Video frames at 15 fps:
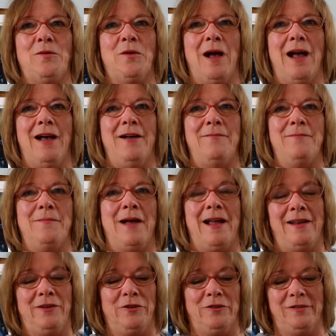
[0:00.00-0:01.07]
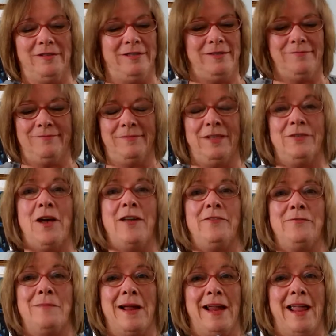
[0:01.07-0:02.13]
I learned a lot
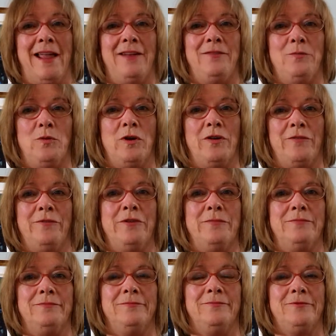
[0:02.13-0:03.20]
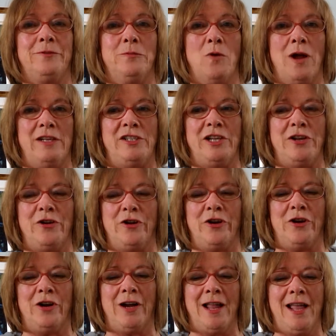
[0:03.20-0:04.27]
of my handwork from watching
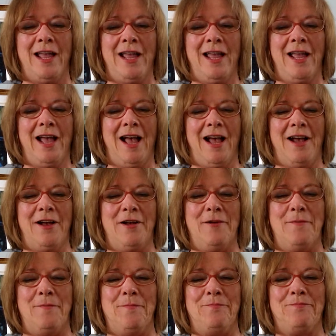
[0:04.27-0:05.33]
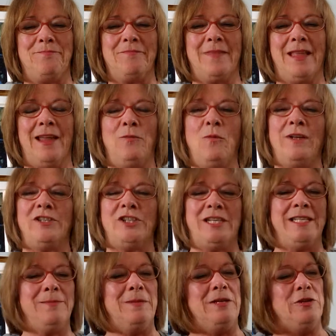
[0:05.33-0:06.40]
her. And what
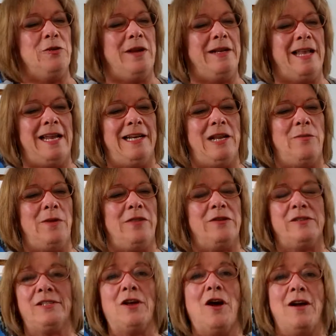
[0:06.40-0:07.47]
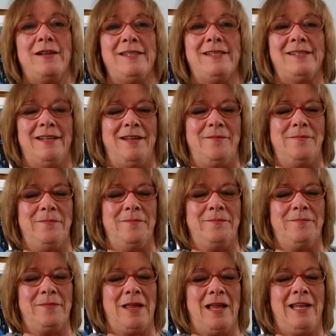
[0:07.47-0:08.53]
she's been doing lately with her socks,
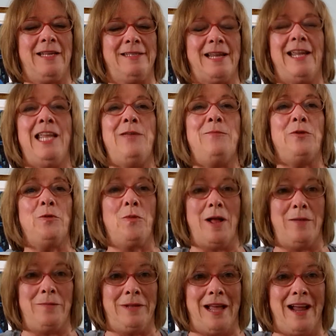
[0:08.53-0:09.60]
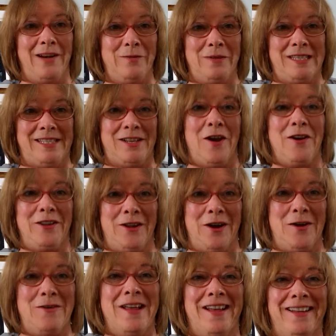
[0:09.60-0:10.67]
because I keep her well plied with sock
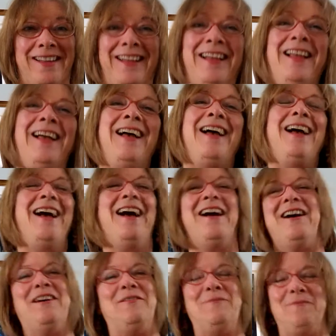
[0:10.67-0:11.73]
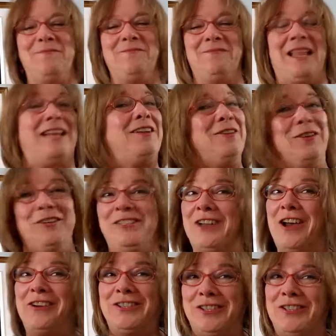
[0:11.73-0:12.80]
yarn, like a good
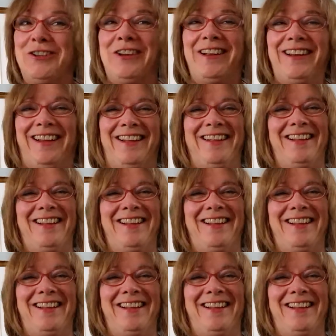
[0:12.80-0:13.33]
daughter should.